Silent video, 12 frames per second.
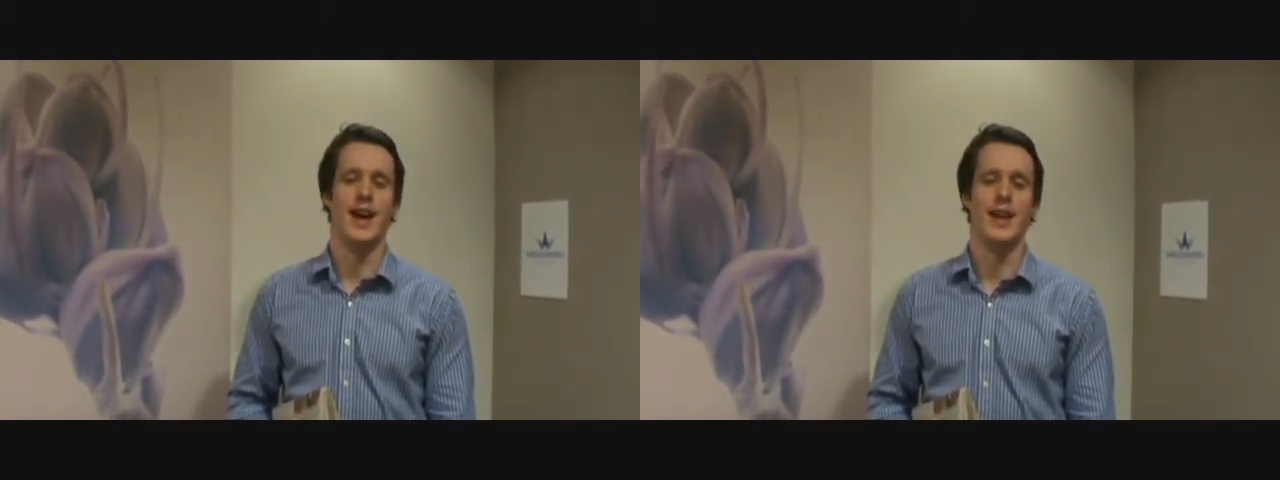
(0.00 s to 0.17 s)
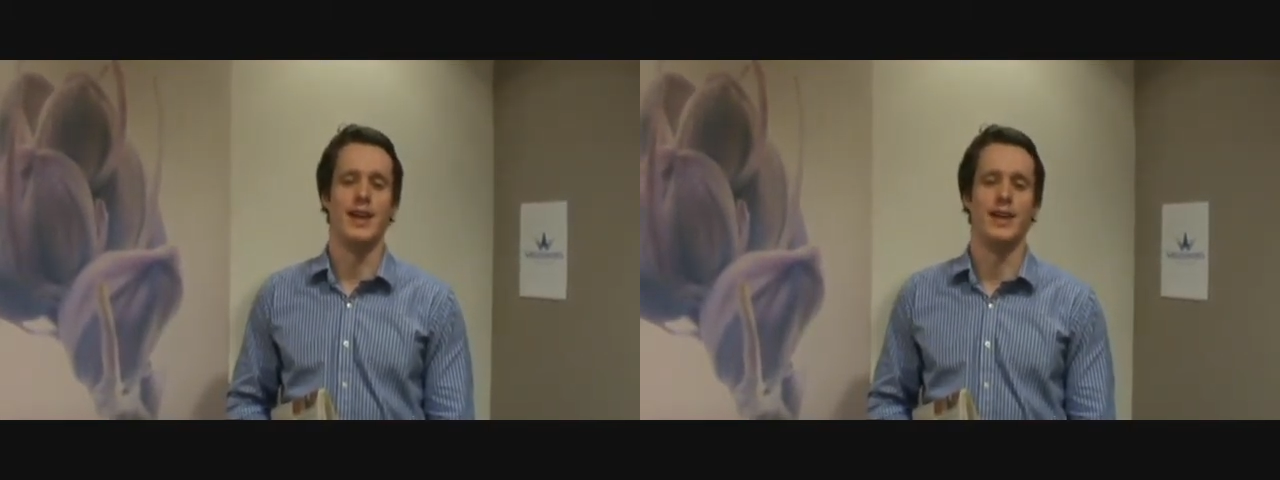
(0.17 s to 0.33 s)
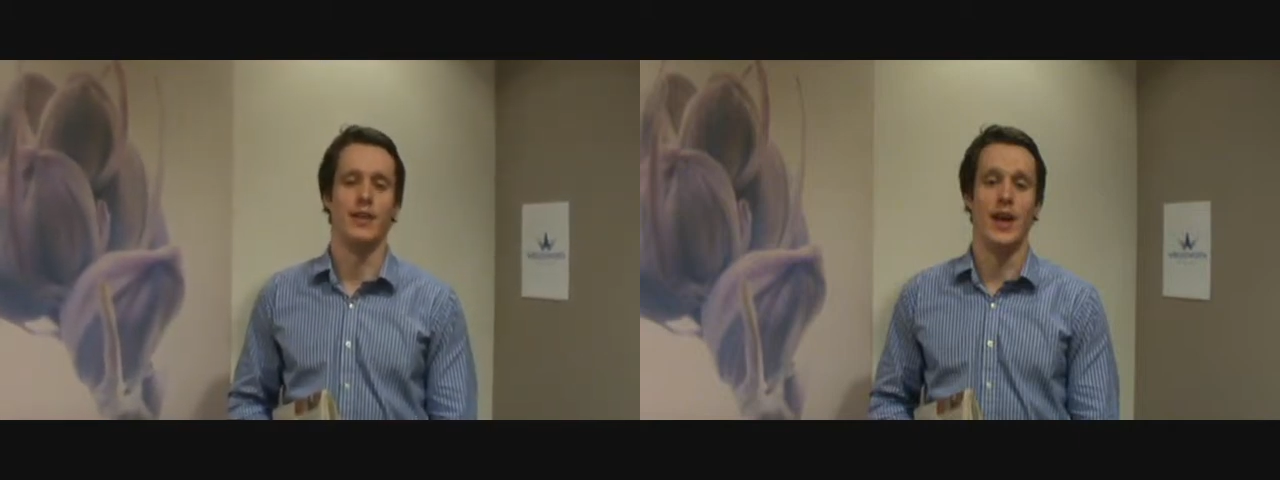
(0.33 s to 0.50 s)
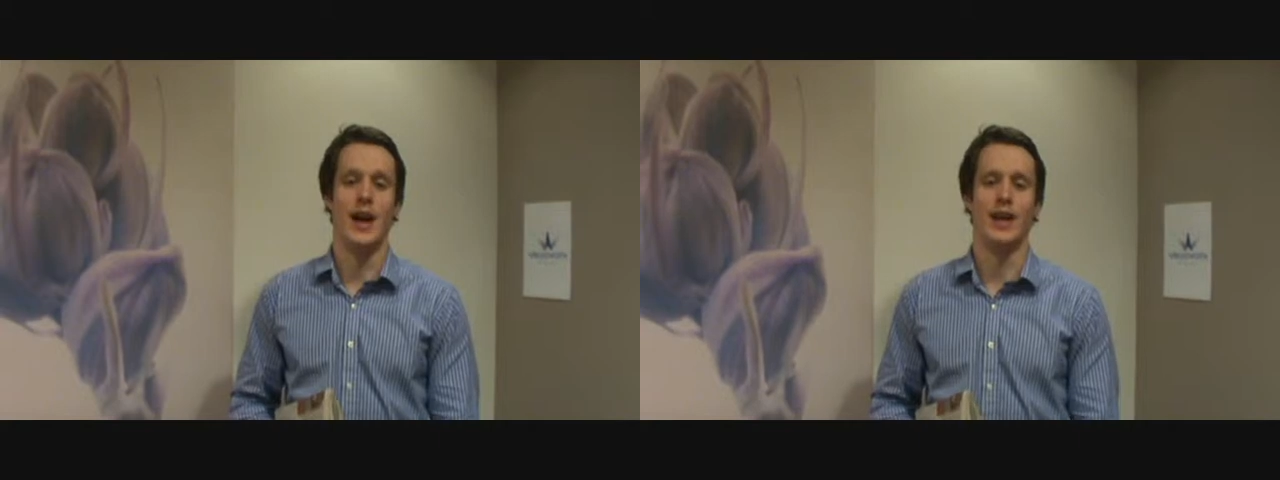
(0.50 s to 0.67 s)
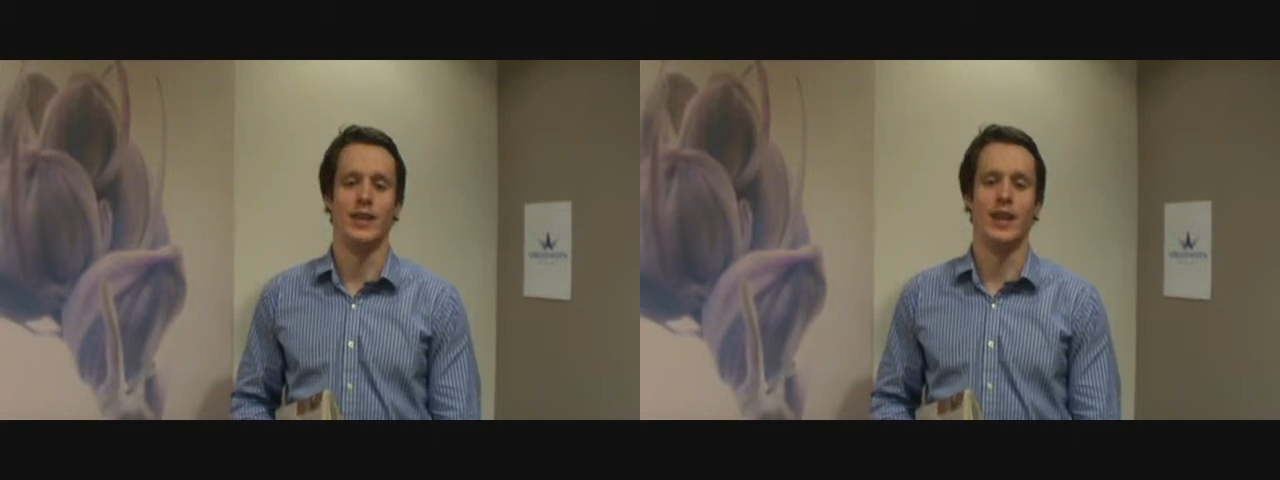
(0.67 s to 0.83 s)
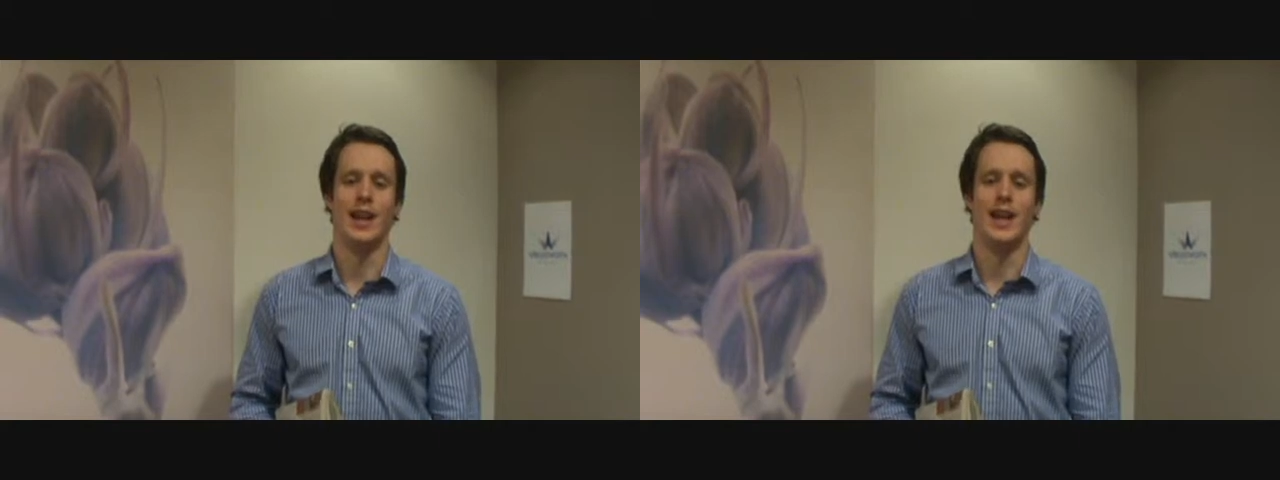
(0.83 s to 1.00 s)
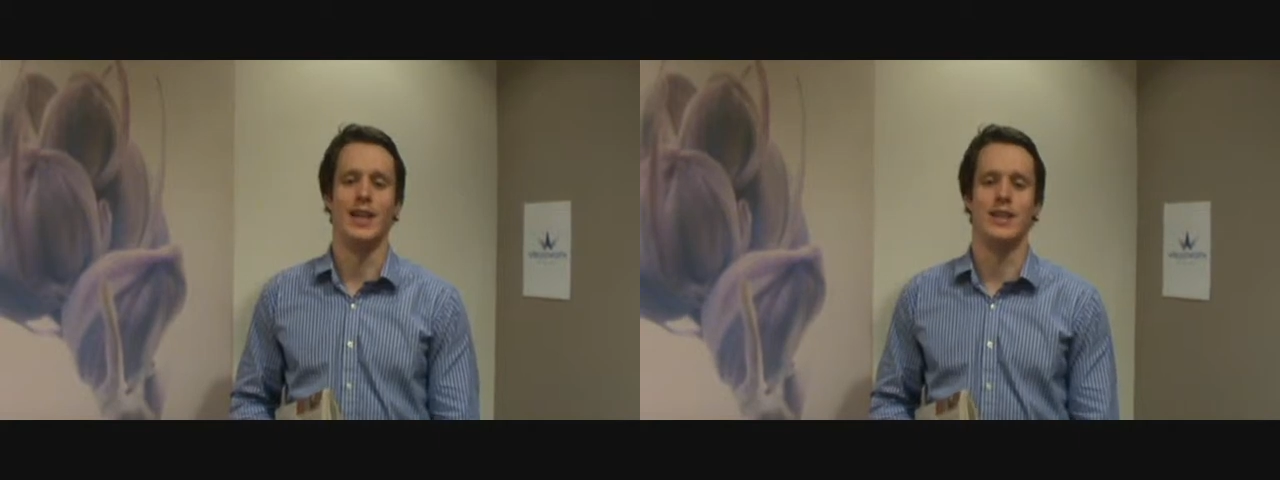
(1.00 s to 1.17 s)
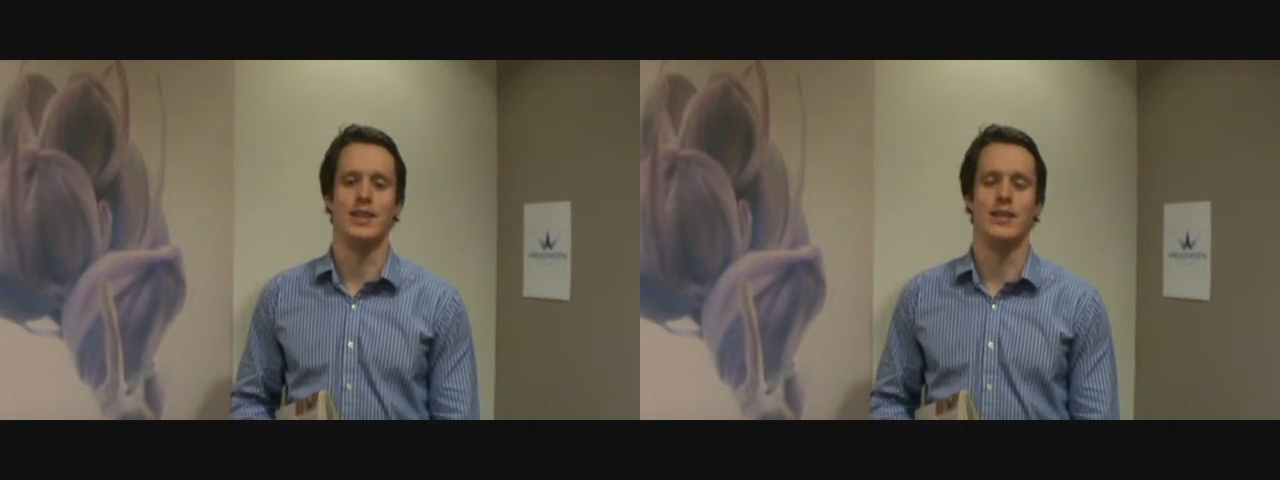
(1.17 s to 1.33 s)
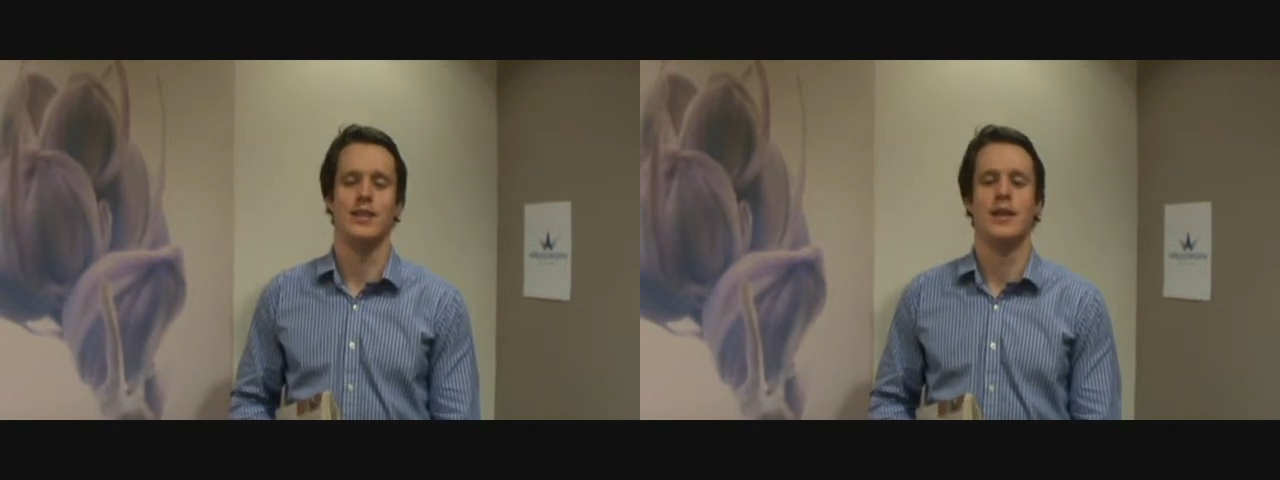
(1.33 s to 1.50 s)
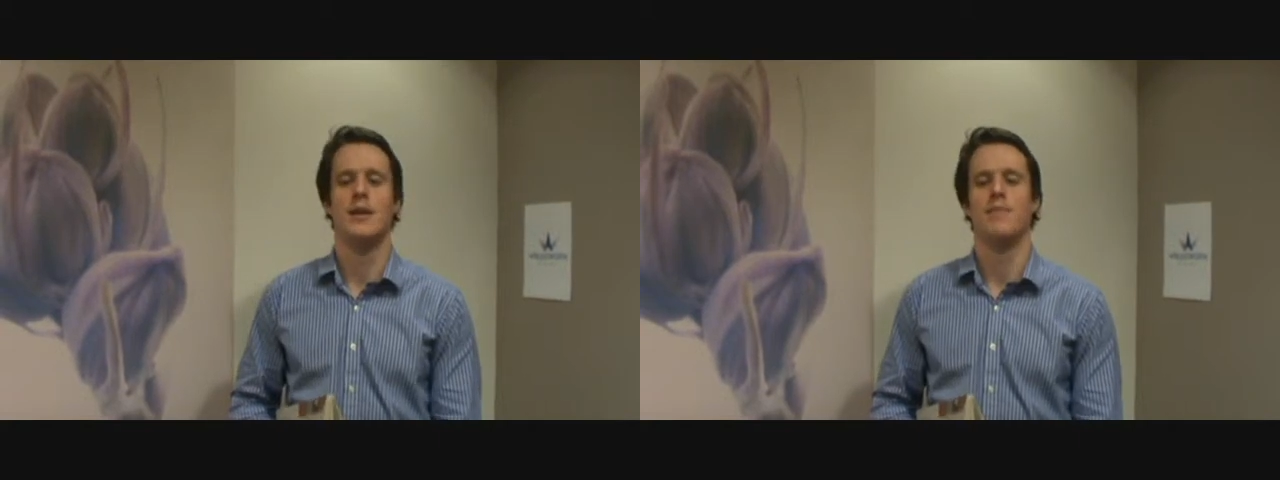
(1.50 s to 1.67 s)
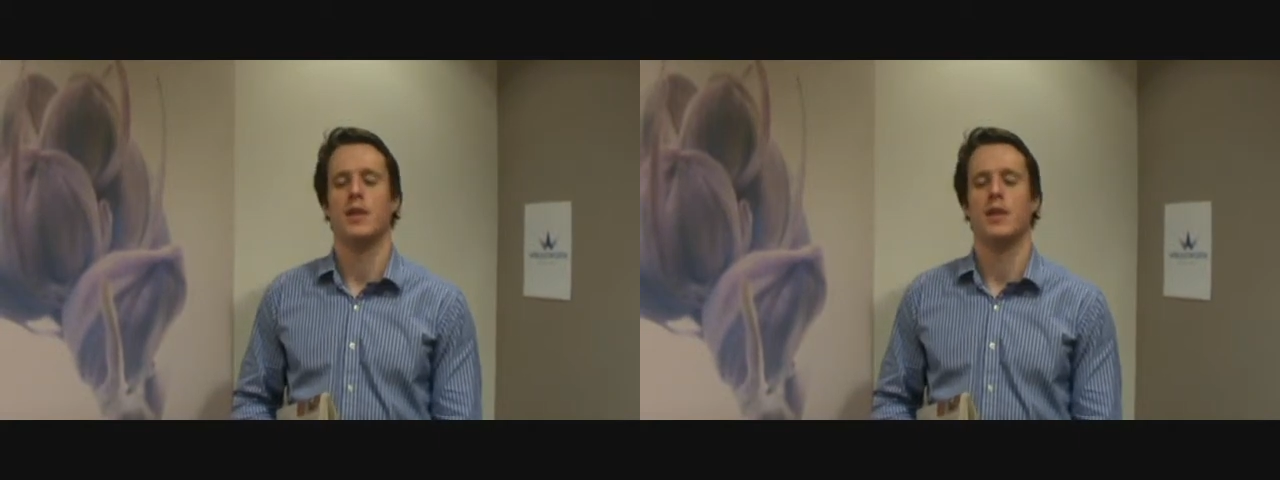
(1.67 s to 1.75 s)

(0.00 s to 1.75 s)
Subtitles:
the hand that lends.